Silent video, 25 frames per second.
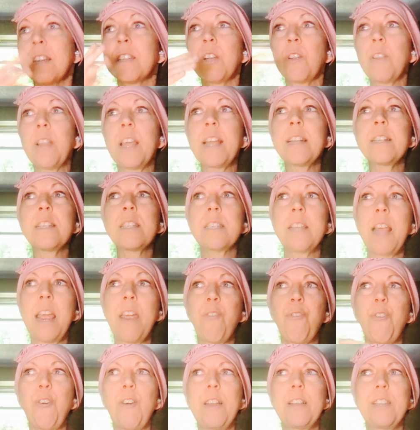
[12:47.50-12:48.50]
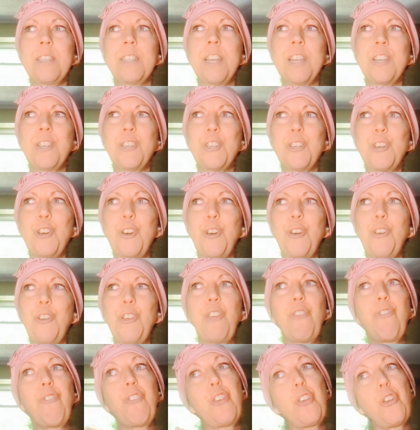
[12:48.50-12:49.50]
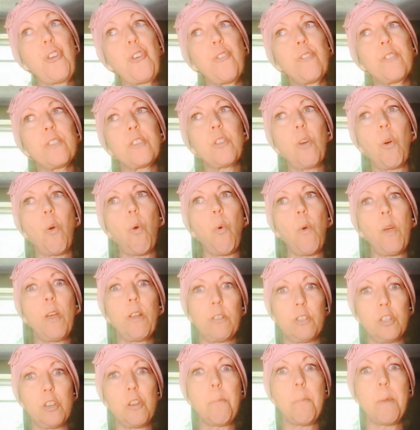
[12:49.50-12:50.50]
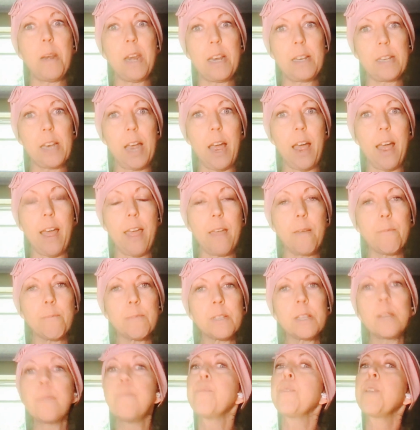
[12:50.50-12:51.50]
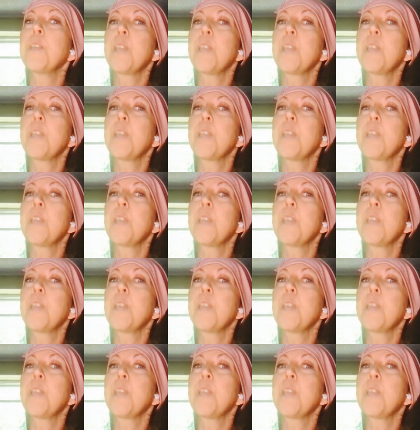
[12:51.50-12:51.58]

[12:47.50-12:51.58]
So let's say, for instance, you've used the oil too many times.